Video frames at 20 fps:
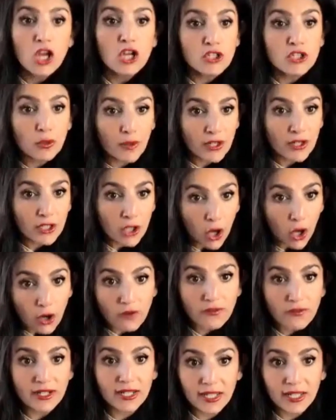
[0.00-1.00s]
So when
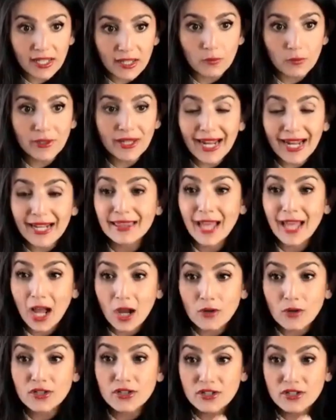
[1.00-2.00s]
COVID hit, we had
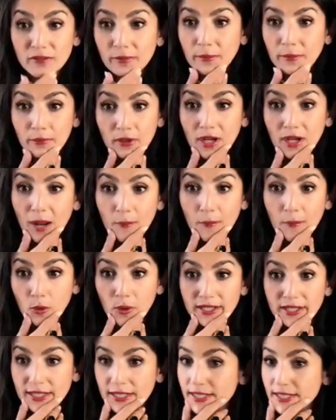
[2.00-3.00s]
thousands of people come to
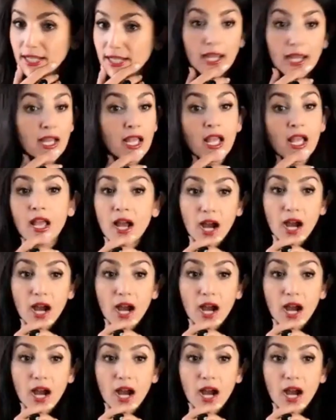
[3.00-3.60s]
us and say,